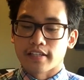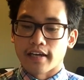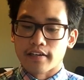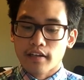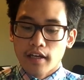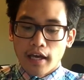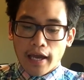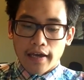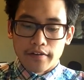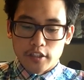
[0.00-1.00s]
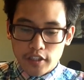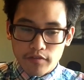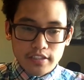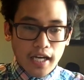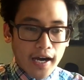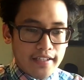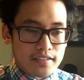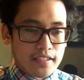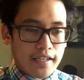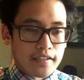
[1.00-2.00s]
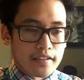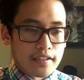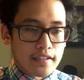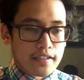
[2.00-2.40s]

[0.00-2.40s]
and the Treaty of Versailles, and